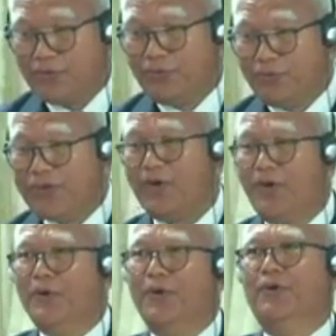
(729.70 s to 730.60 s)
we all
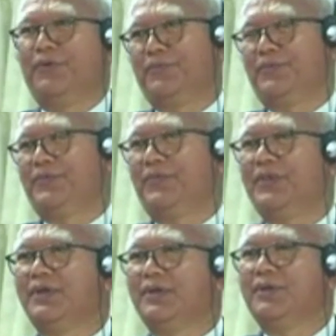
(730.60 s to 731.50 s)
know,
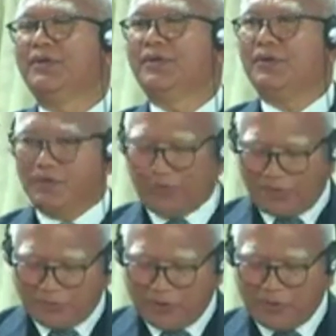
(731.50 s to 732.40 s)

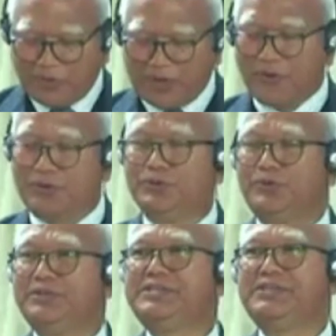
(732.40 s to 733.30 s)
when we go to
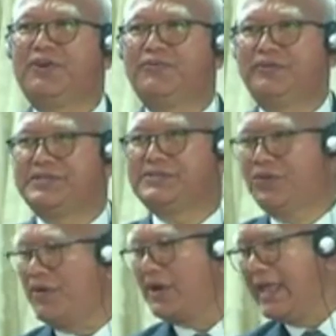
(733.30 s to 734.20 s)
DC office
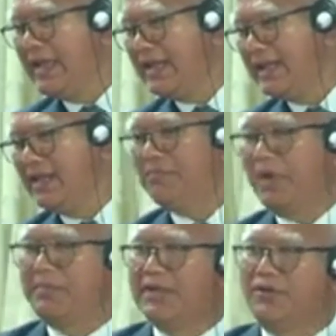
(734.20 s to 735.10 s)
or any
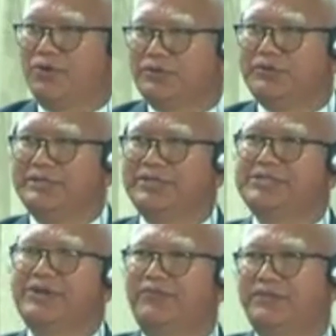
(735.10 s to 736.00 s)
public go to the
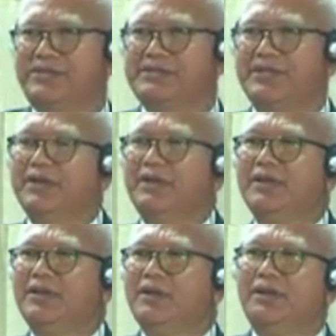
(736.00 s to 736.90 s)
DC office,
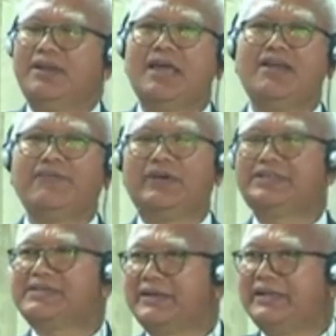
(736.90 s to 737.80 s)
none of
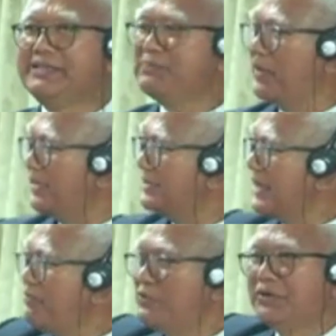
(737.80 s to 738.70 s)
us really spend
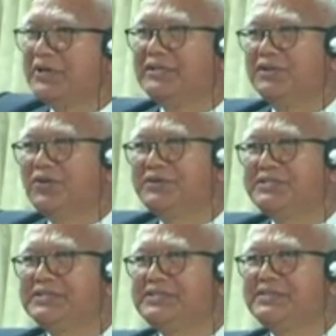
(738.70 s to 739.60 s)
time to read the
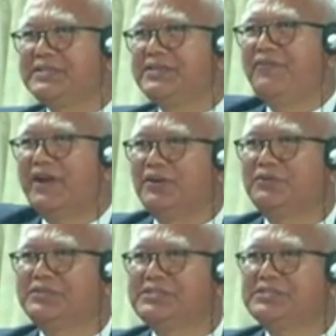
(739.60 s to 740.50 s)
notices, the different
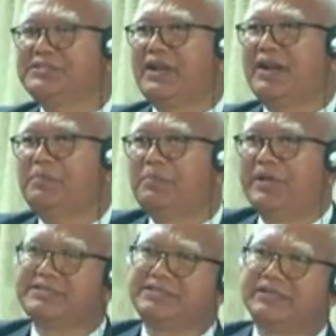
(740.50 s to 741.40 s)
notices that are
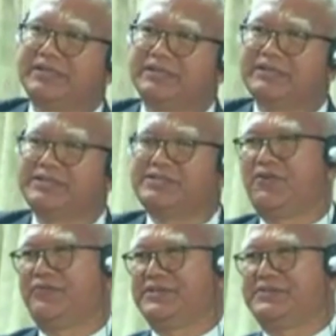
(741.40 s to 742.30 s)
pasted in the DC
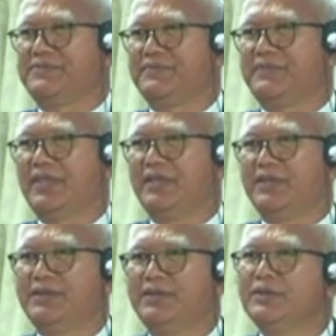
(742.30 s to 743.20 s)
office.
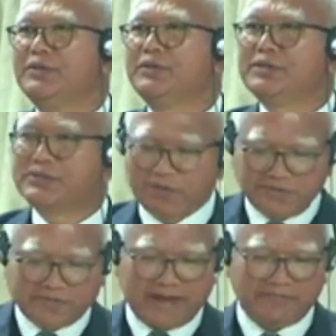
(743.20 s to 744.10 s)

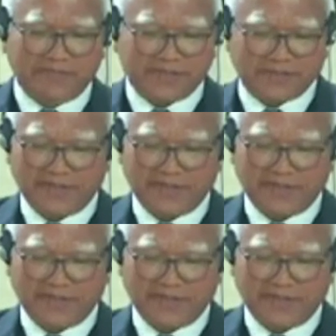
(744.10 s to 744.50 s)
Sometimes